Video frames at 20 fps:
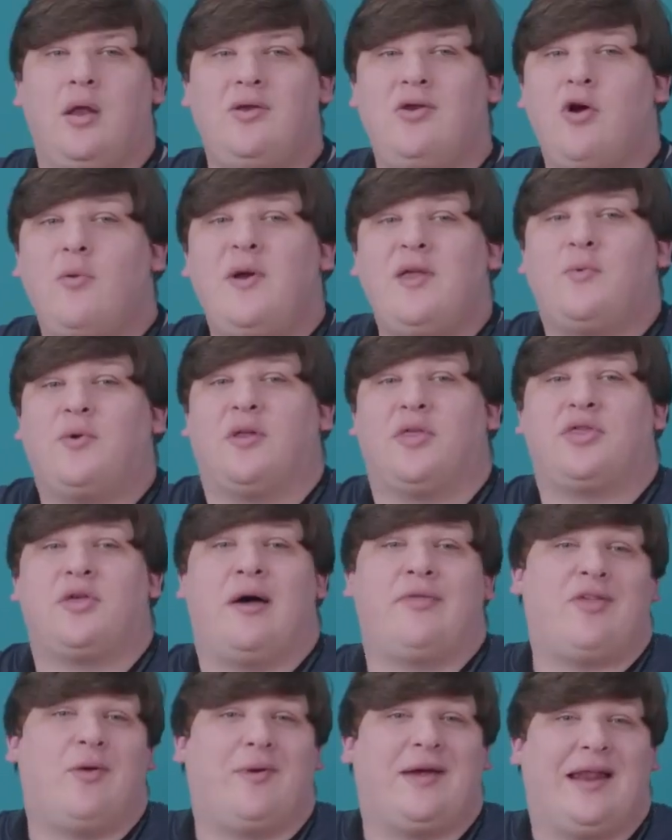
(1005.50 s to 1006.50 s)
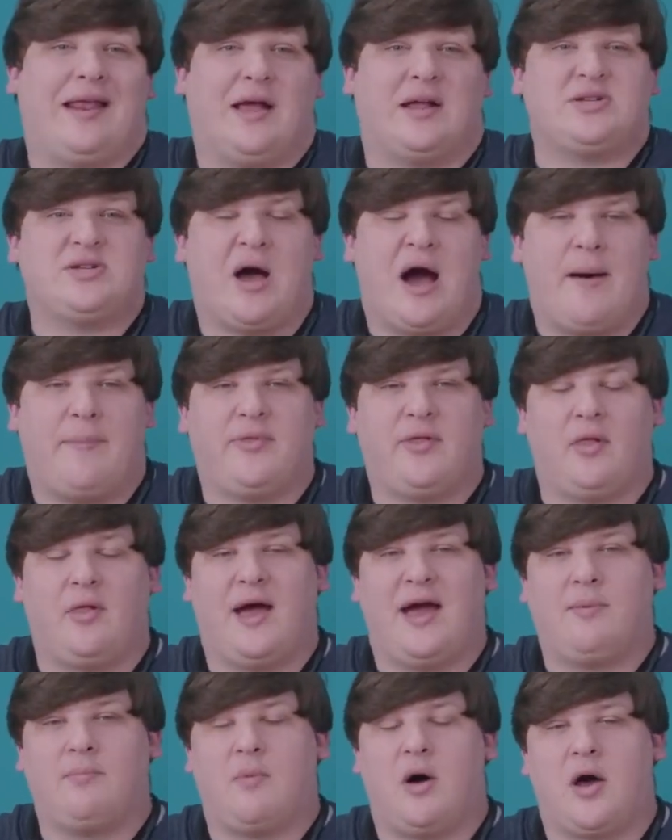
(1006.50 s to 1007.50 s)
Nobody would have thought they were getting a
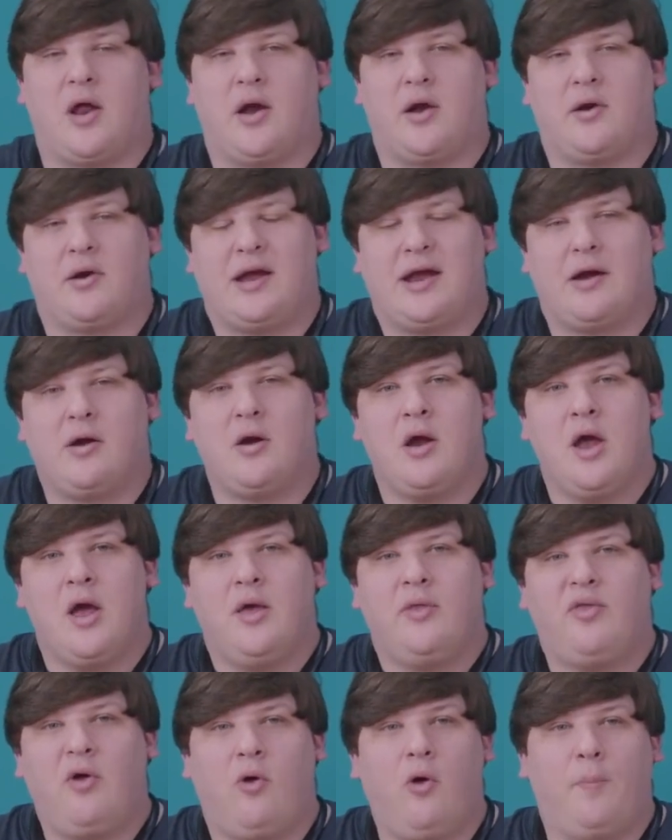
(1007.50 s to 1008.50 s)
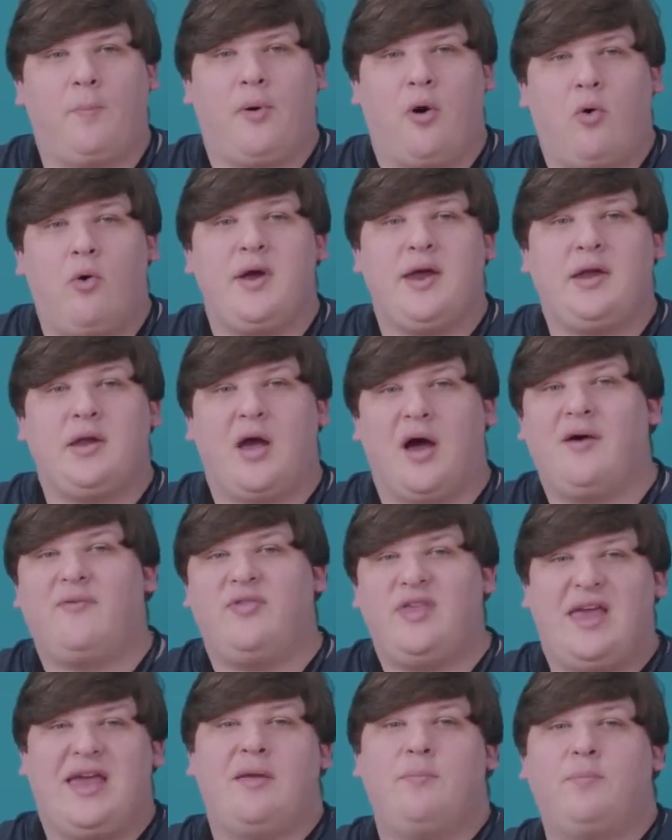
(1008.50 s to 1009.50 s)
top-of-the-line monitor here. The whole point of
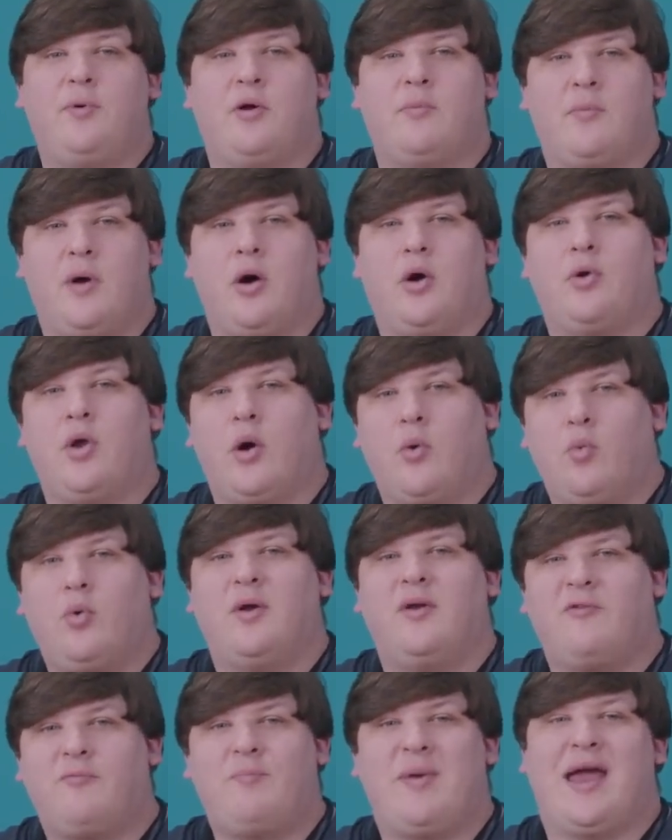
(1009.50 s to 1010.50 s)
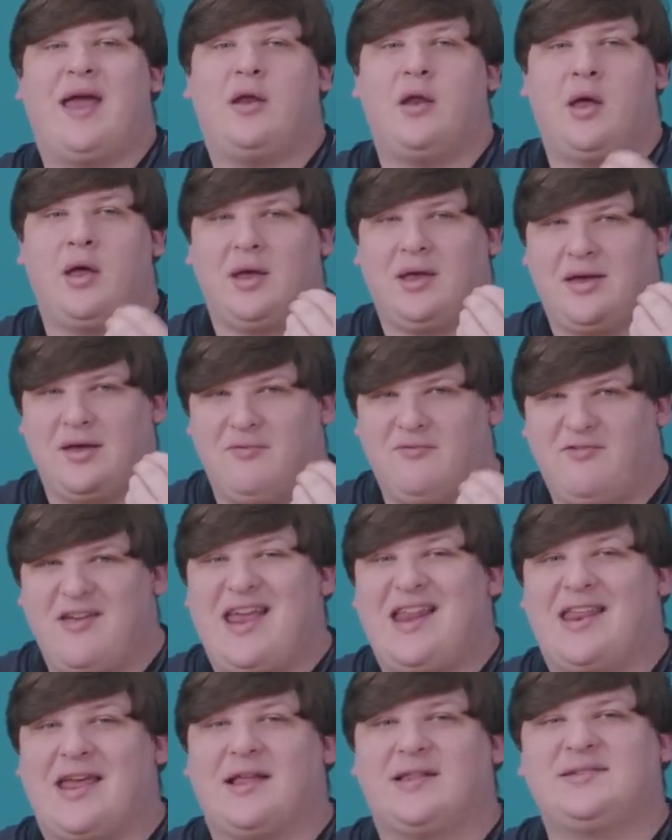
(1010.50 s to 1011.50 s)
the input mode would have been
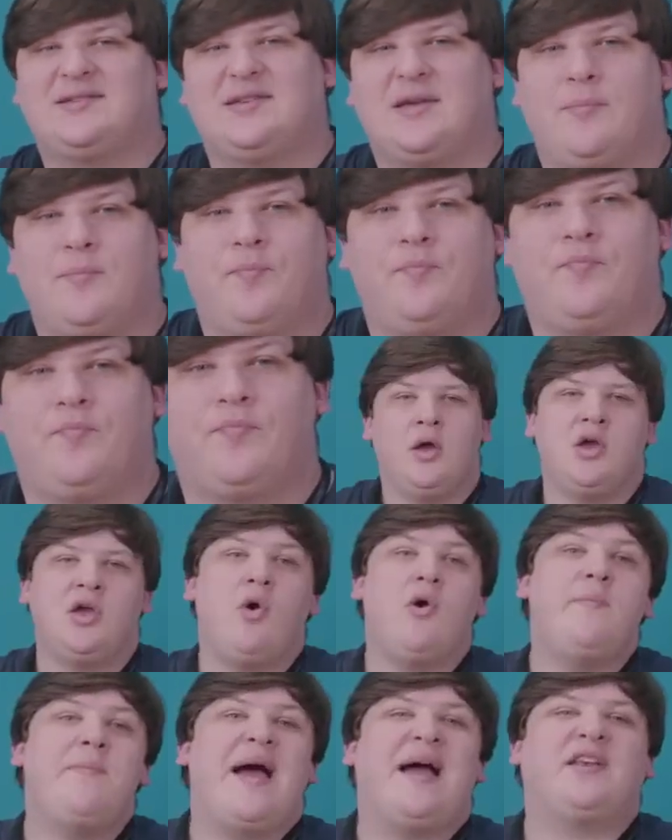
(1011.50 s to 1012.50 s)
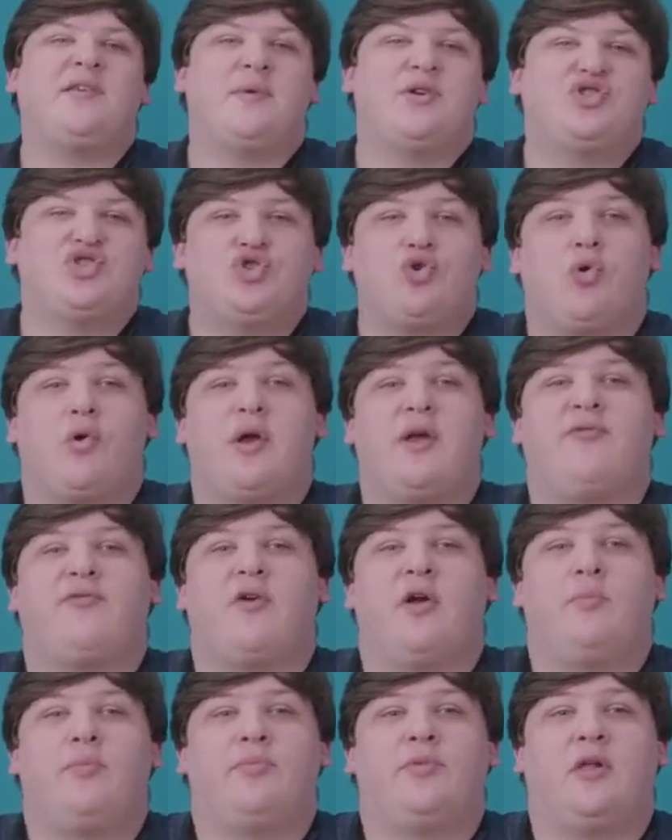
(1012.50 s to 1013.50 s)
convenience. Going back to my story
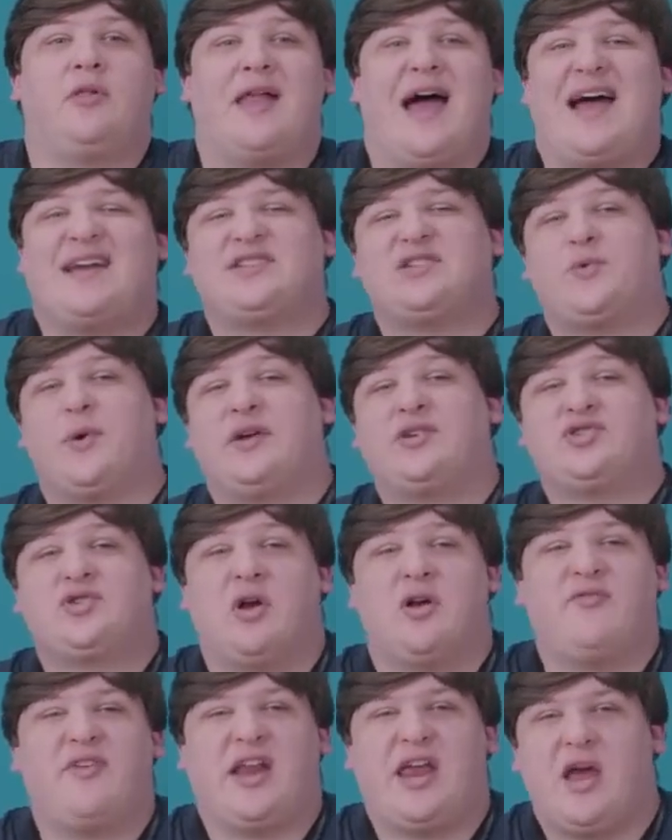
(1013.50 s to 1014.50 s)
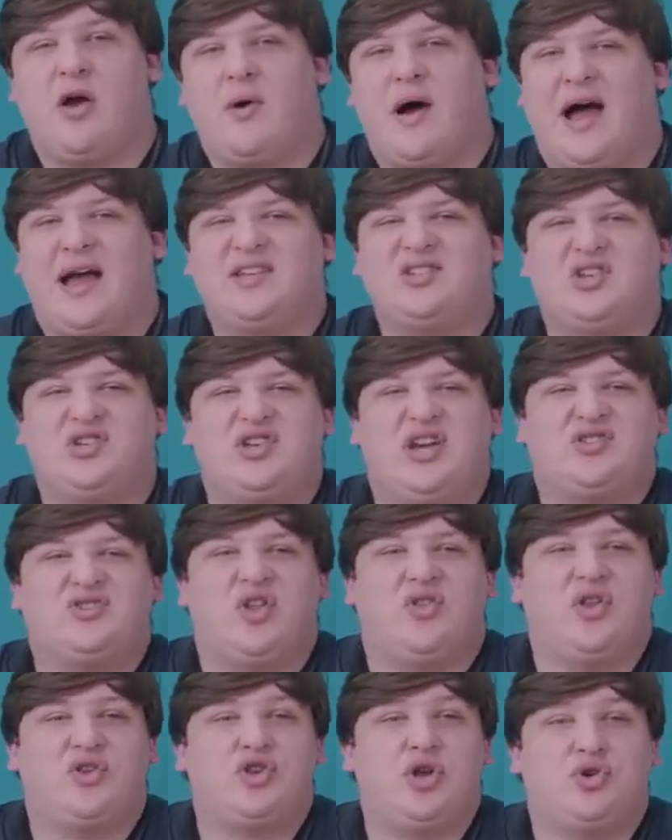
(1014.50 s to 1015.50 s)
from the last Quick Start video, I
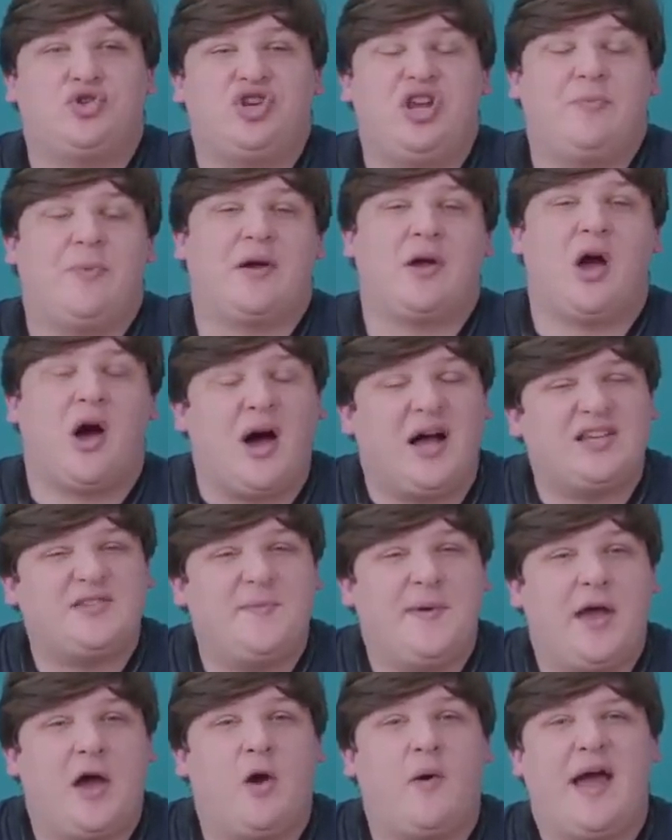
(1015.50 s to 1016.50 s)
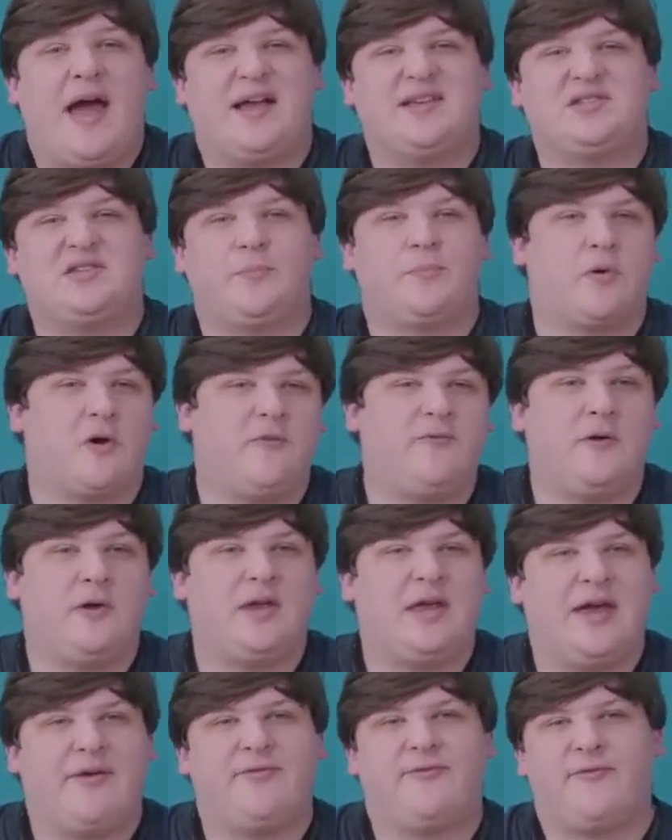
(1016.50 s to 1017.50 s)
suggested the Toshiba Cosmio as the perfect
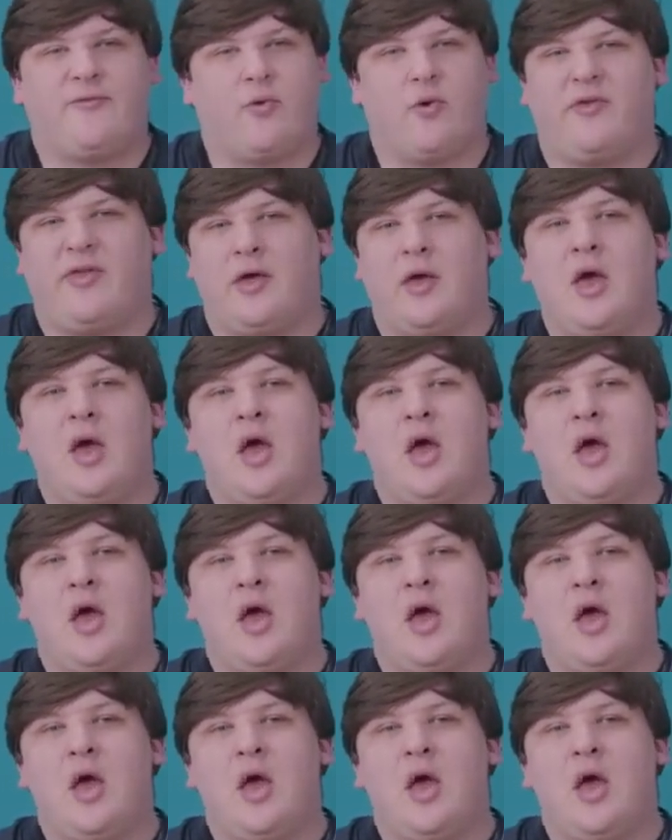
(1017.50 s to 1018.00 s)
gift for the